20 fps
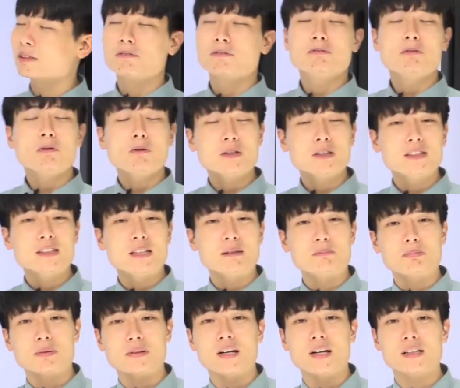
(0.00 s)
the
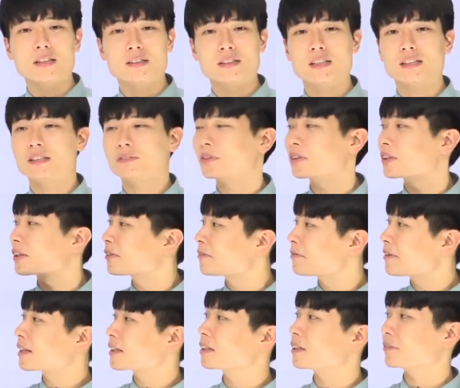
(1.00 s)
4-step process for
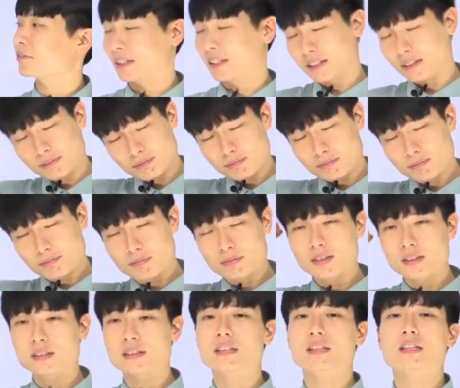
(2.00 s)
effectively
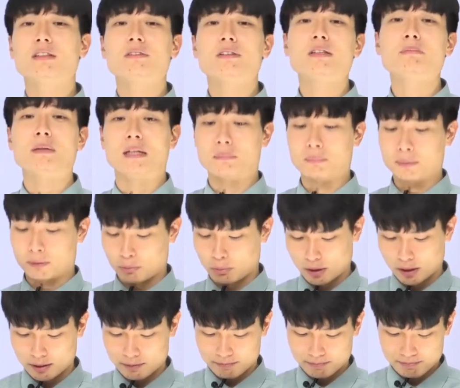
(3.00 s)
dealing with the paper
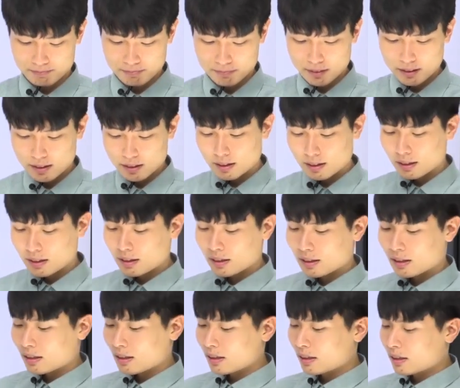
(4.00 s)
1.
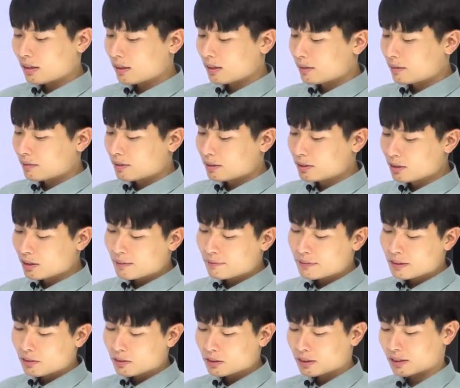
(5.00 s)
You'll have
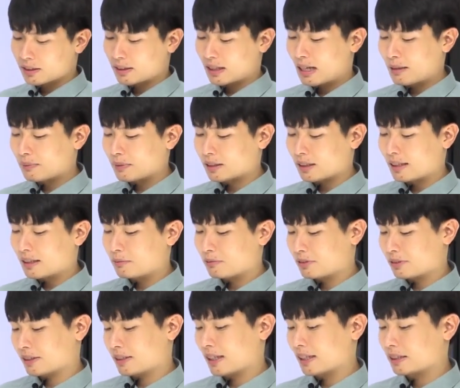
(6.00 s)
noticed how much I
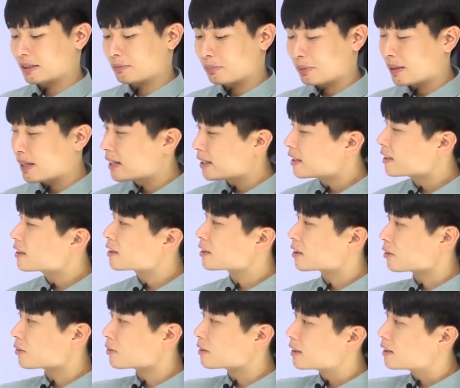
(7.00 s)
emphasize planning,
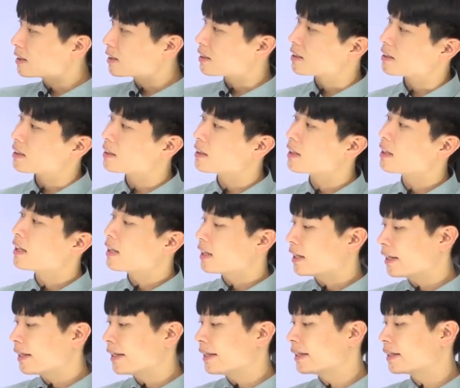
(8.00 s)
so this
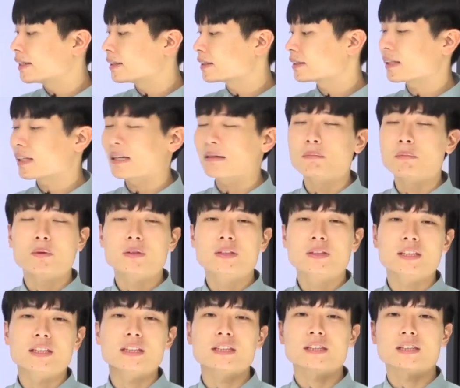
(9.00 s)
is a more
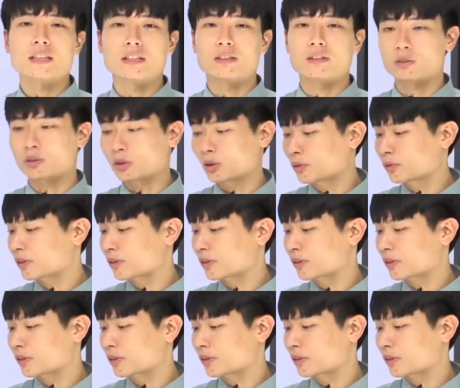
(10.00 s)
detailed